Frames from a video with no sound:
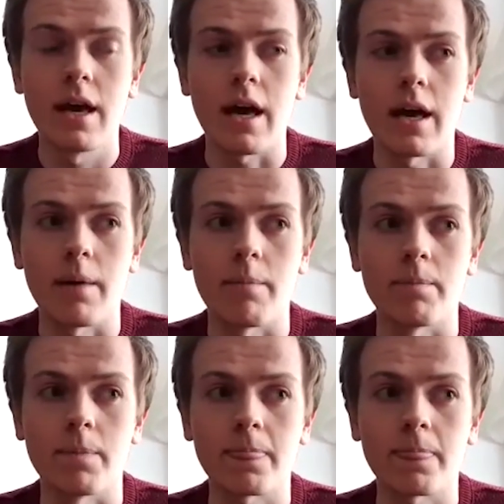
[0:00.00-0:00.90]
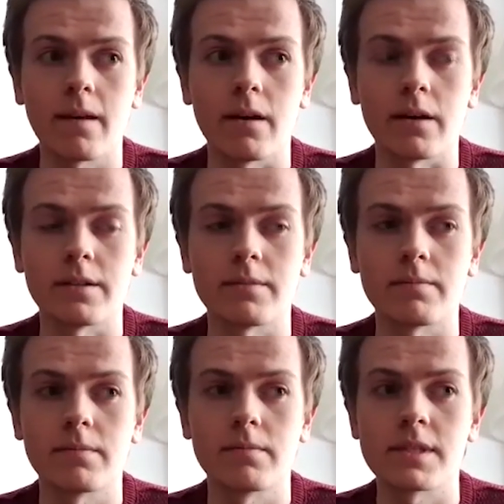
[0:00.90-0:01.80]
I
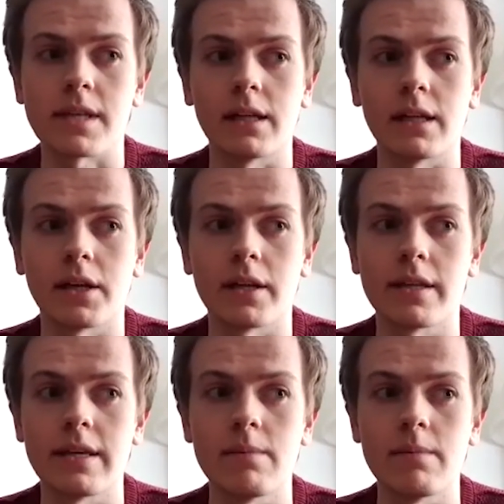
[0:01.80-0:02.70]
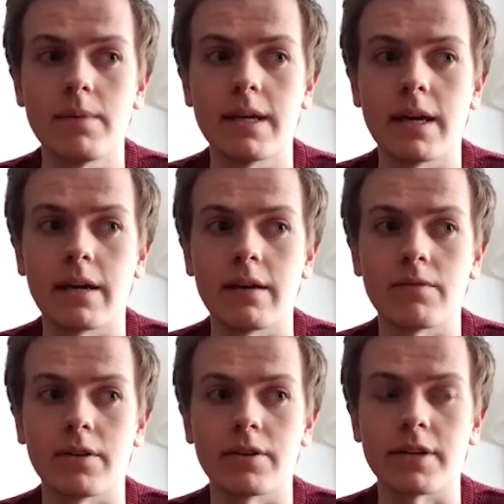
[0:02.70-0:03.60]
settled on the BA
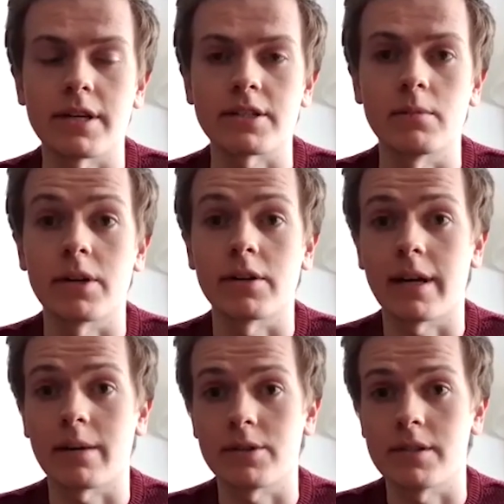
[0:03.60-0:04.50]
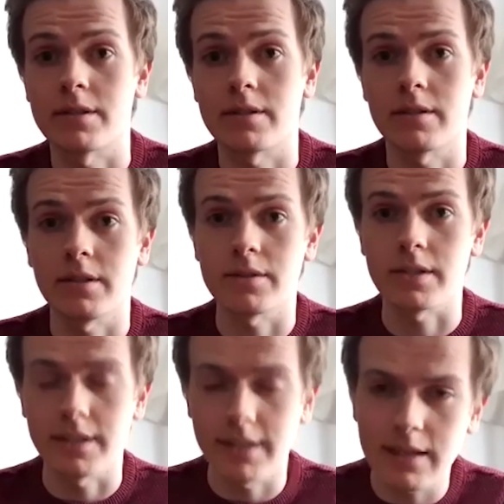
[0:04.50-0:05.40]
for International Modern Languages in
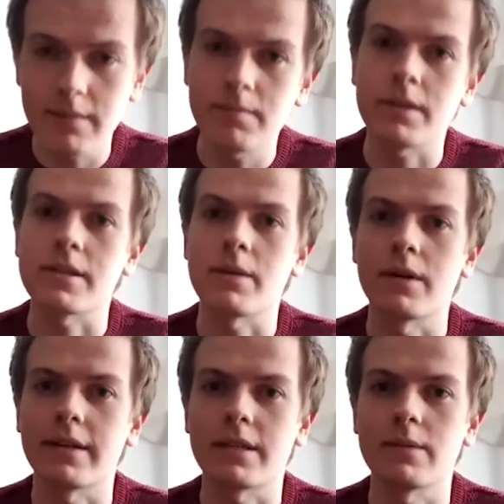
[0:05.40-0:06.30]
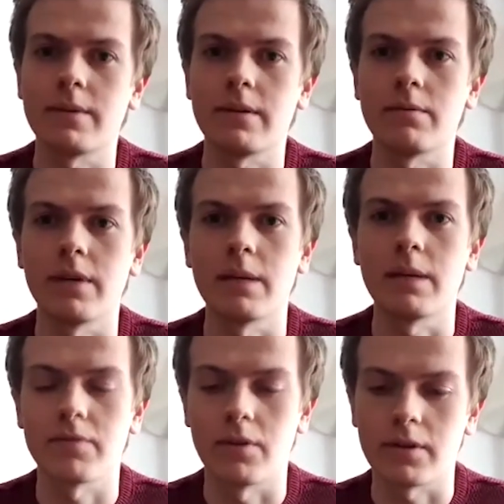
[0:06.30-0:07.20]
UCD because I wanted that to be really
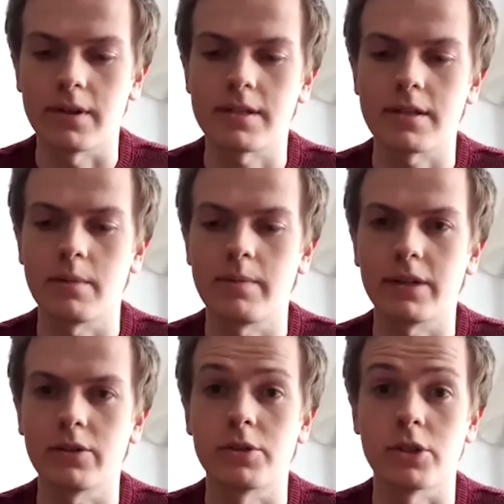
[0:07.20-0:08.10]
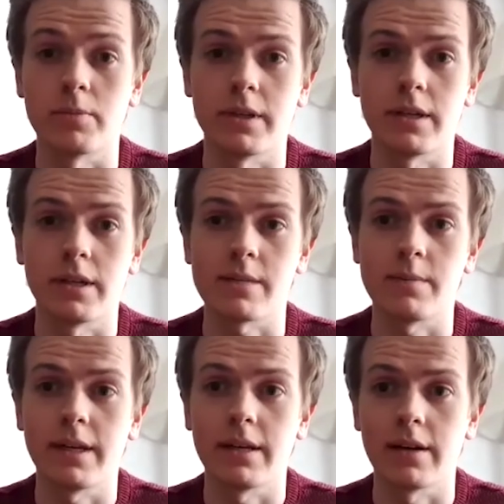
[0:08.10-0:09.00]
my focus. I picked up German as a
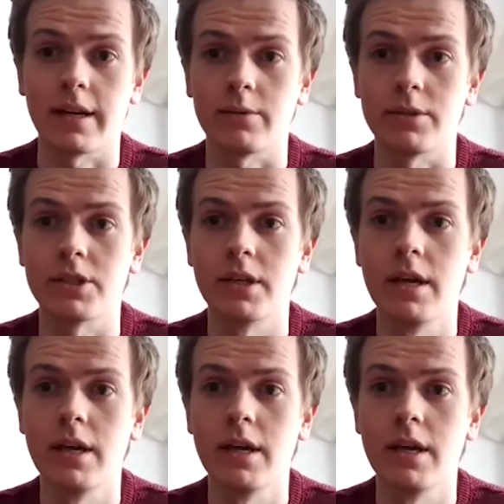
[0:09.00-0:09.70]
beginner language.